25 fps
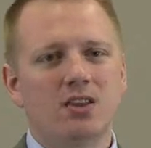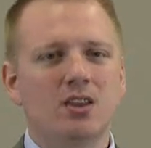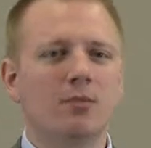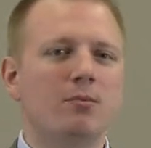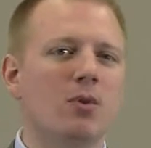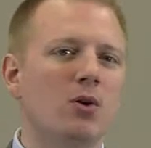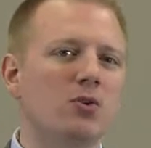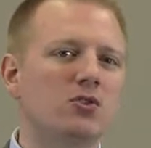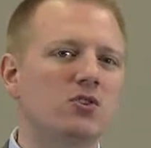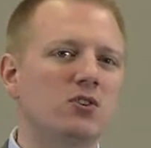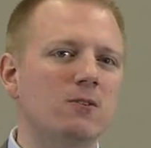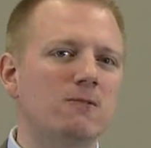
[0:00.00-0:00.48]
the
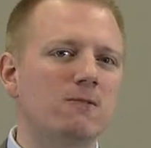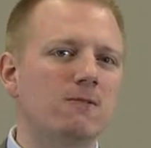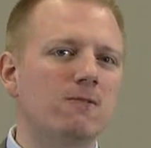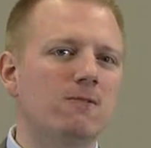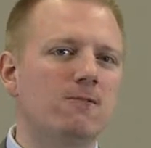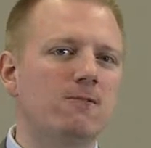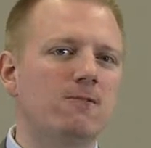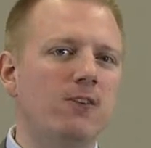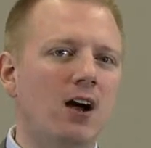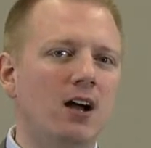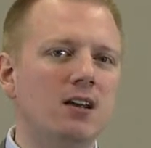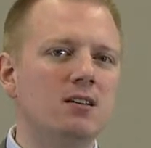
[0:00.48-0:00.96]
most
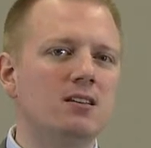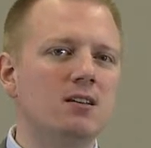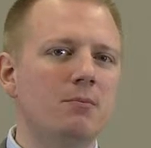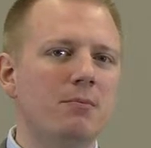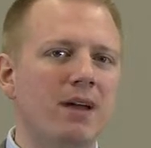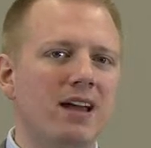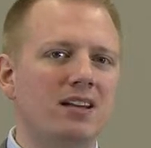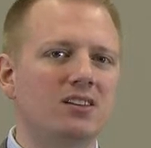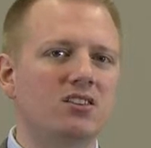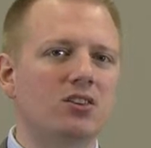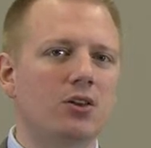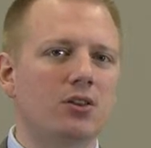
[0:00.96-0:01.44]

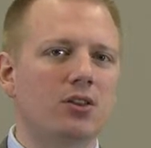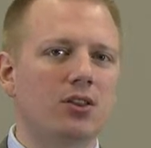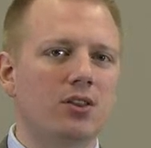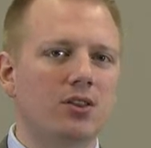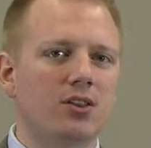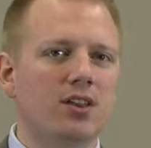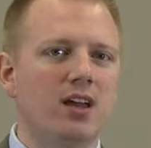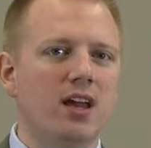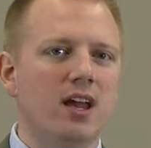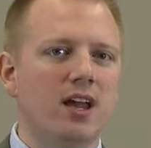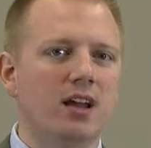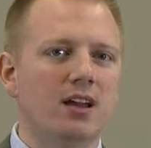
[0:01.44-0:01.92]
fundamental
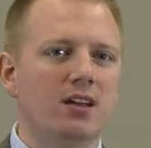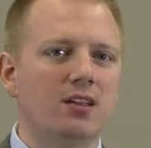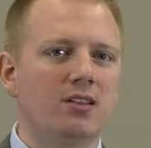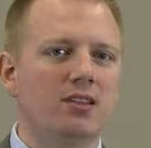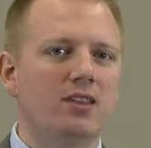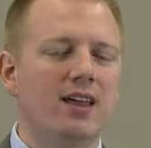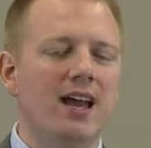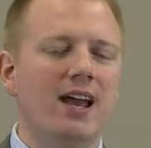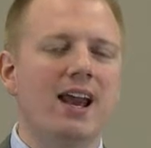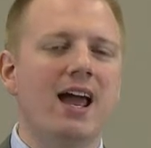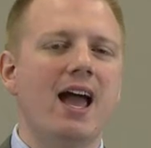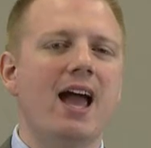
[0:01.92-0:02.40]
thing
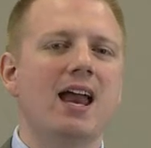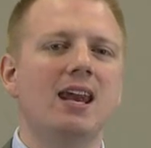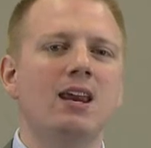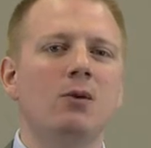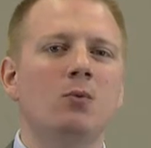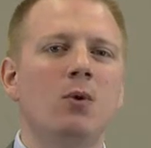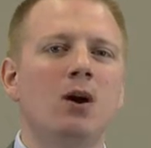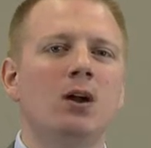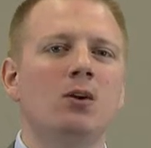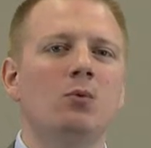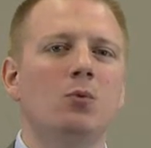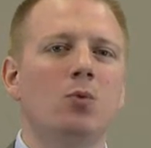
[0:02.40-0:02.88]
that
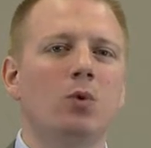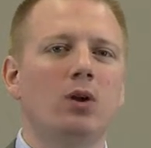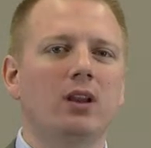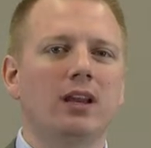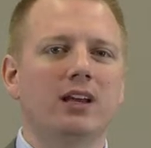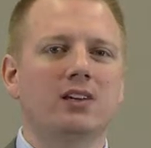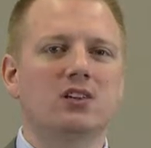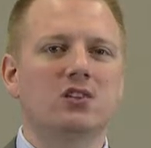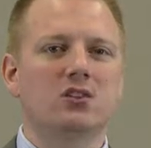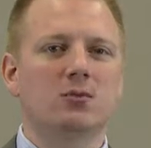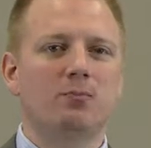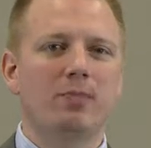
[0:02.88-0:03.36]
anyone will
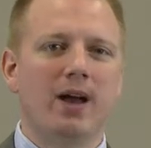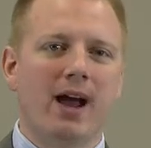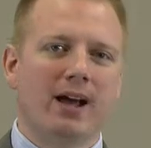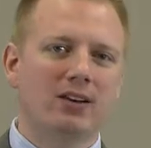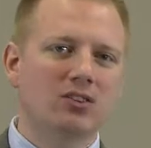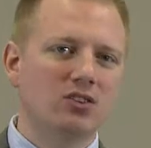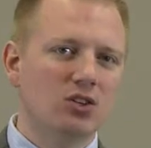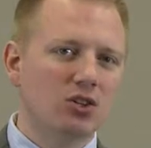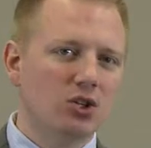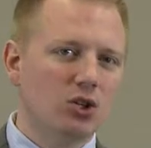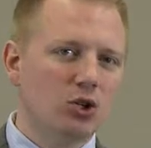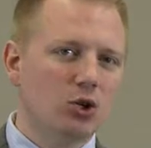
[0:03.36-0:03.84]

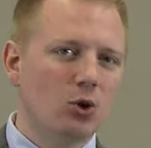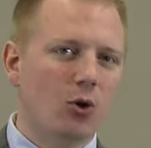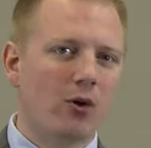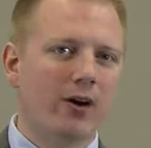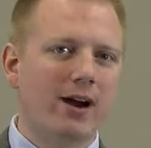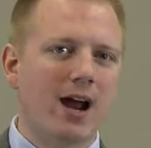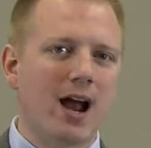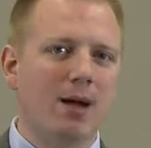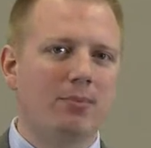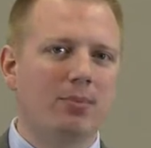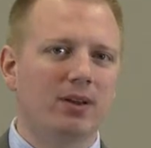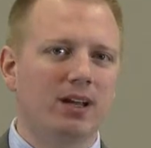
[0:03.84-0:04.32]
expect
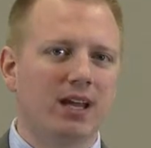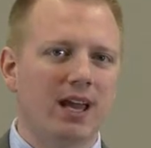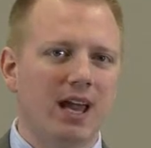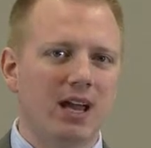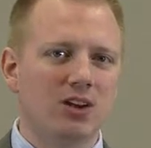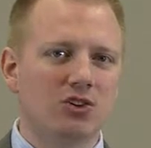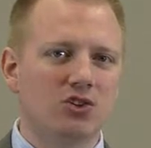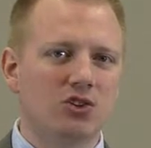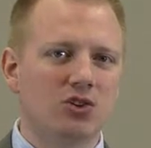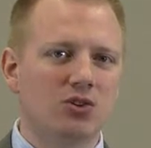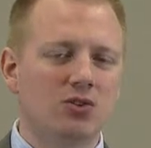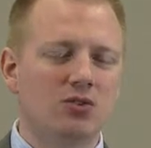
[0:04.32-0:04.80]
your
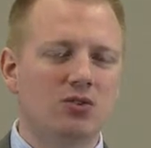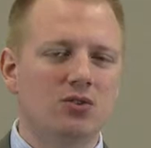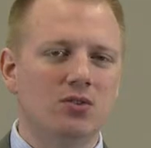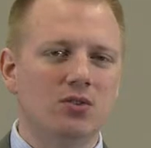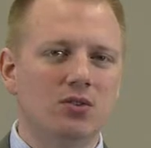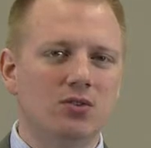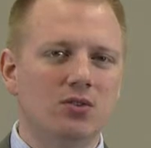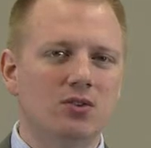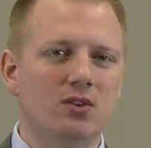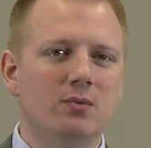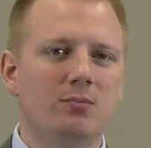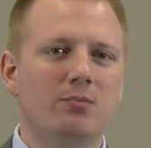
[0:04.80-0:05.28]
application
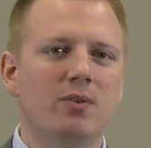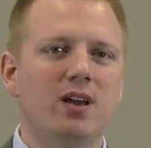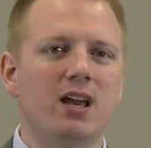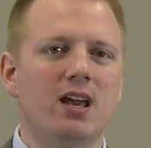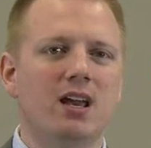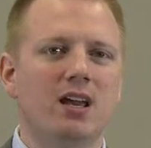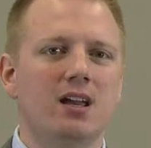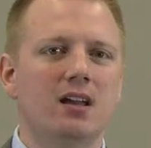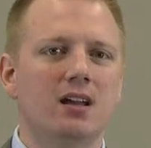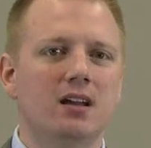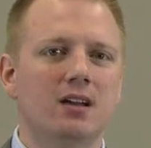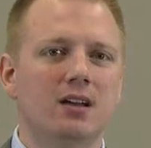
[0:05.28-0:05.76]
to
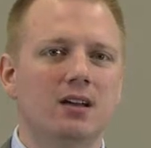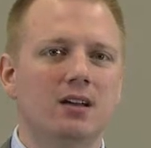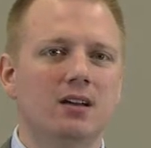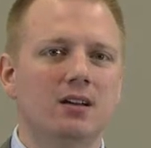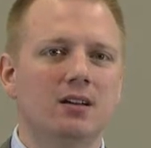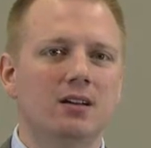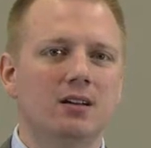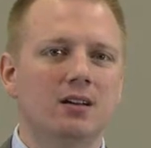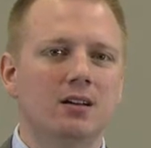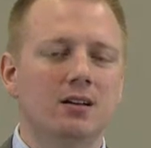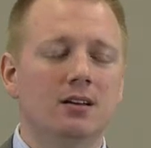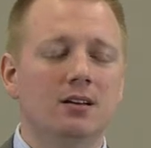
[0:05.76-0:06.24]
be
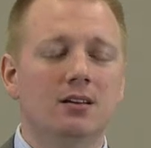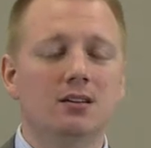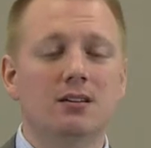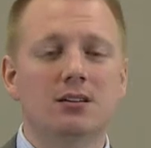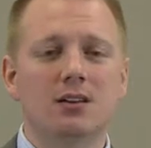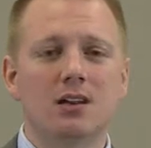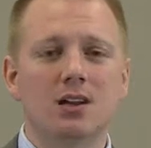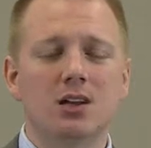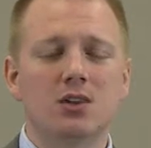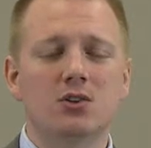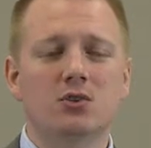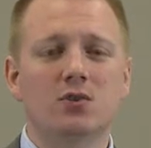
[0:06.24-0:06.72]

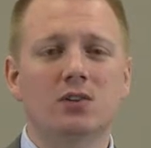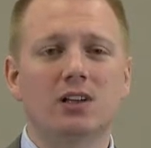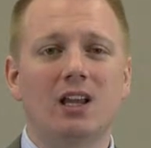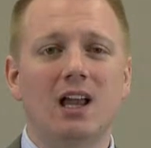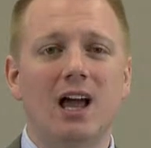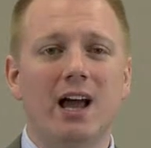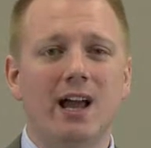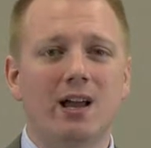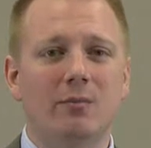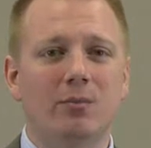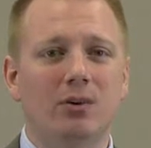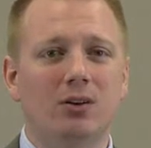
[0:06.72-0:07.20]
is
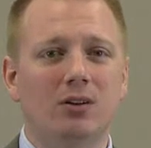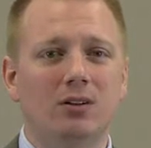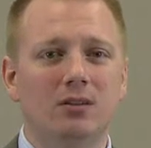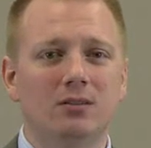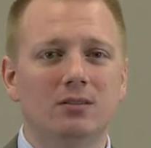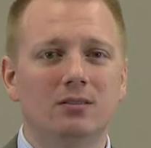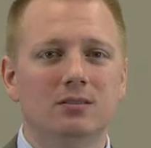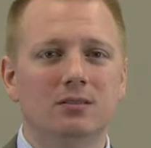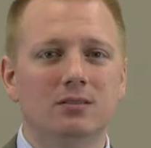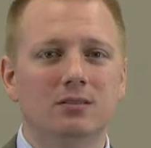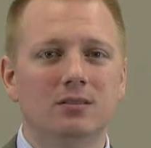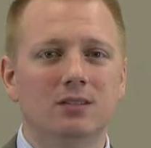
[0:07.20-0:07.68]
reliable.
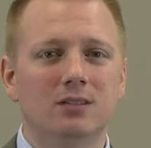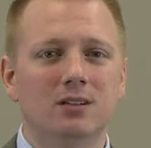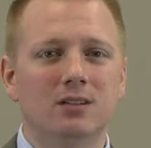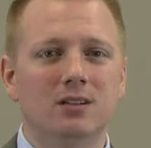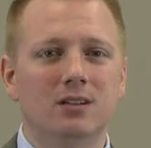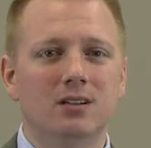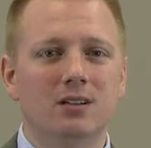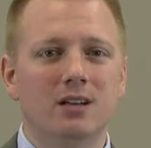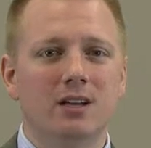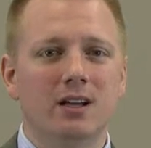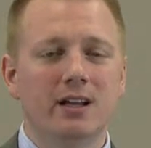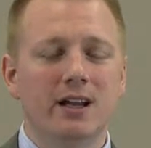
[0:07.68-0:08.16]

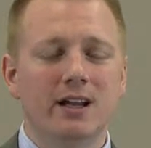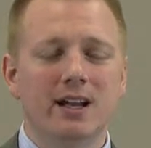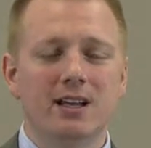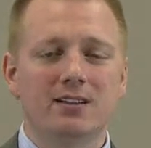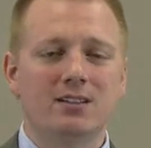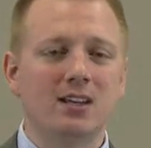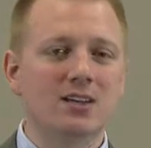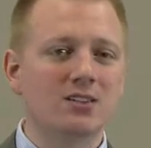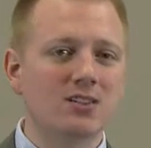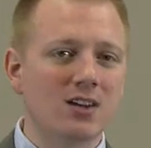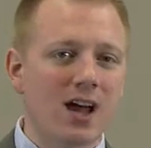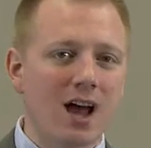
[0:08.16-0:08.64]

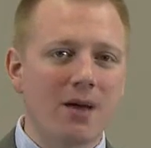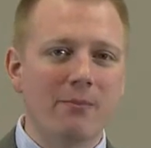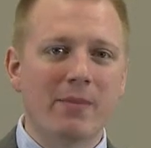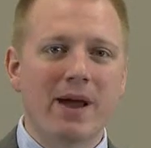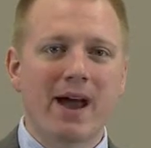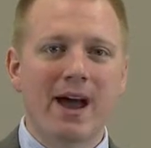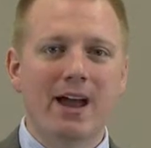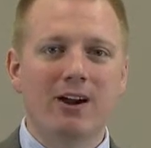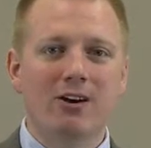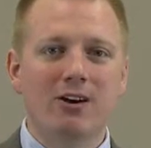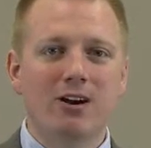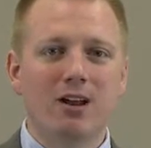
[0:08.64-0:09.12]
It does not
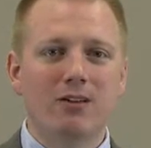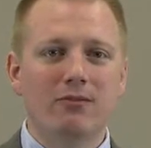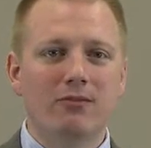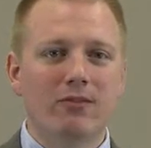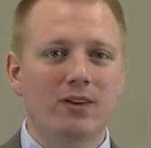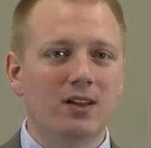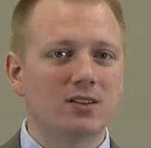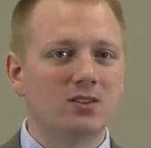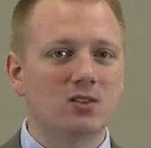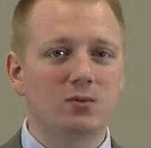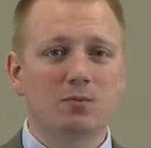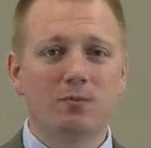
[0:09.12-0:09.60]
matter
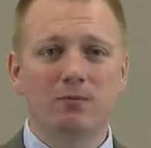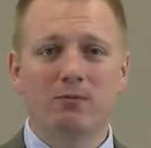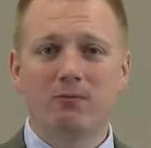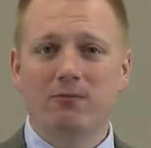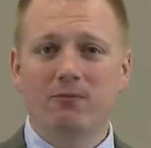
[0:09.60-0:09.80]
if it's